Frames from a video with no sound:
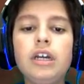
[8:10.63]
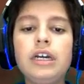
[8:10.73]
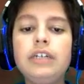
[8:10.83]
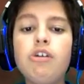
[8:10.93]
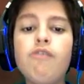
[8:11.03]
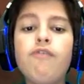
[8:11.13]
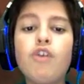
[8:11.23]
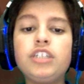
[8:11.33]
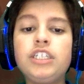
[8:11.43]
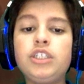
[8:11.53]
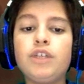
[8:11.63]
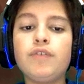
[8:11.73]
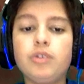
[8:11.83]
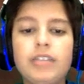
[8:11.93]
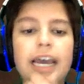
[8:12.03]
they'll force each other
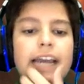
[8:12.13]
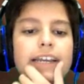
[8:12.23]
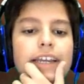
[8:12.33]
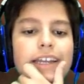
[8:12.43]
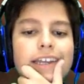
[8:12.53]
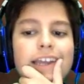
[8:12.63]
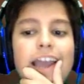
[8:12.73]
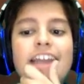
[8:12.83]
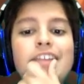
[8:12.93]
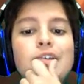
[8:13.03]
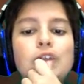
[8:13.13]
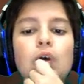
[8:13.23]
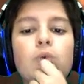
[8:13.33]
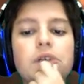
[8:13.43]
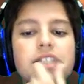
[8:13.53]
to attack. And you
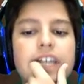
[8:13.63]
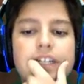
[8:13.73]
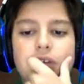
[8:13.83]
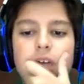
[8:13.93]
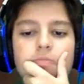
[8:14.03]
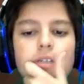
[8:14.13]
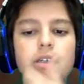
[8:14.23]
don't want that to happen.